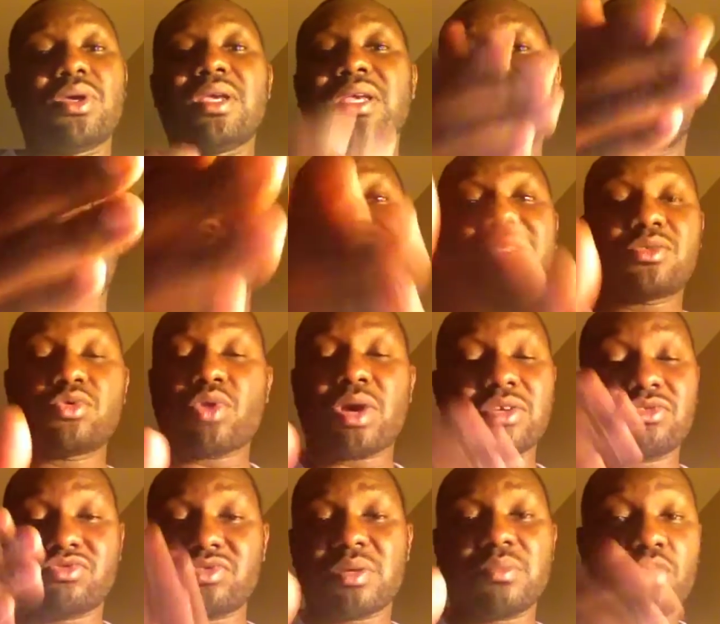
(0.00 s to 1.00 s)
In case you are
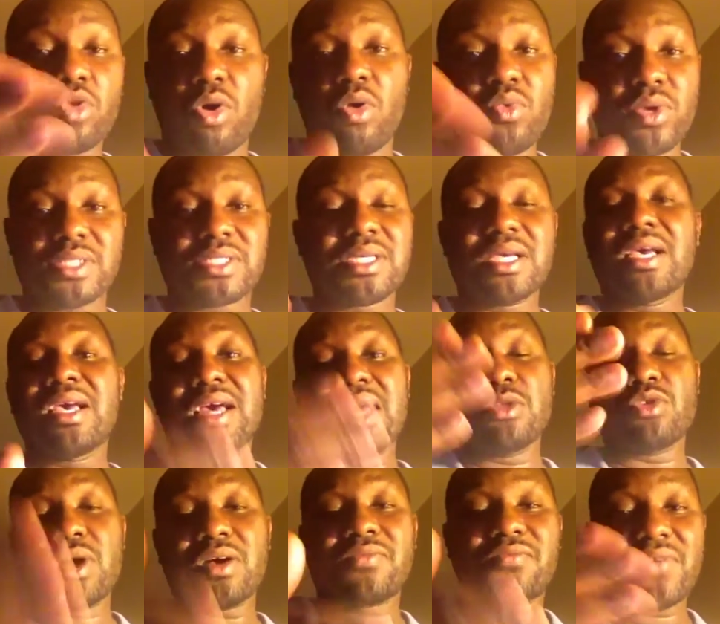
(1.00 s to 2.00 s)
dreaming always and
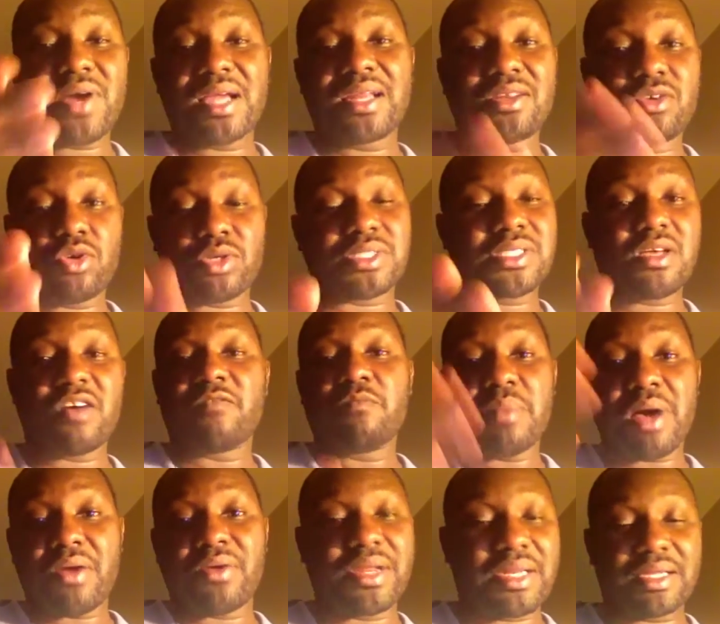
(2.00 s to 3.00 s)
you are finding yourself
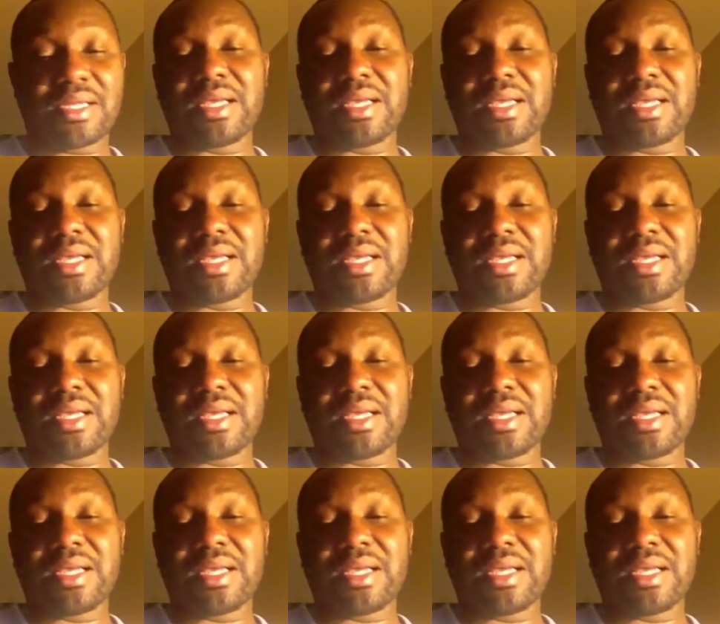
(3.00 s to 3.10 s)
marrying,